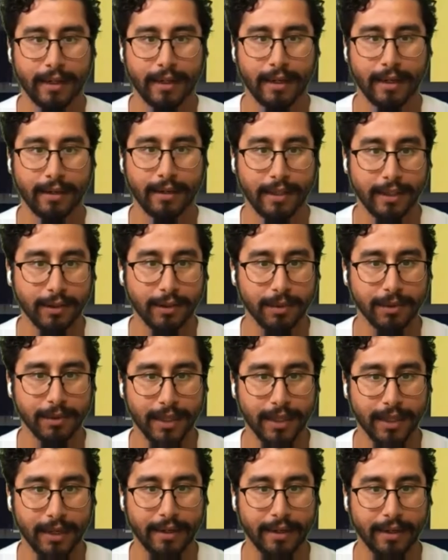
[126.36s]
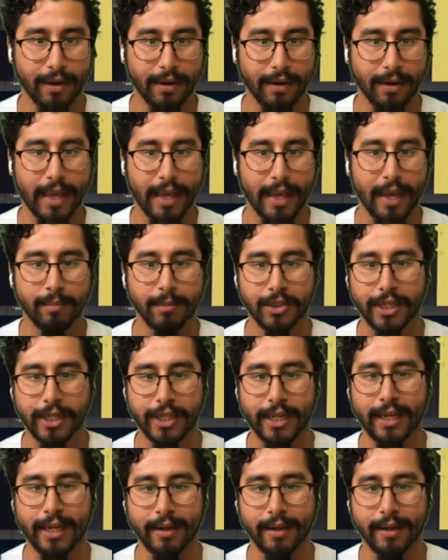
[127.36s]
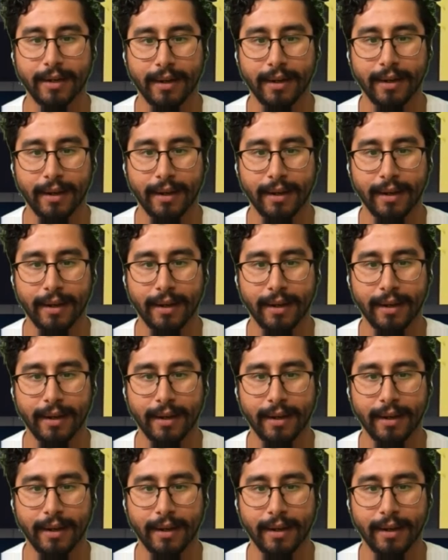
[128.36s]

these were done on that machine.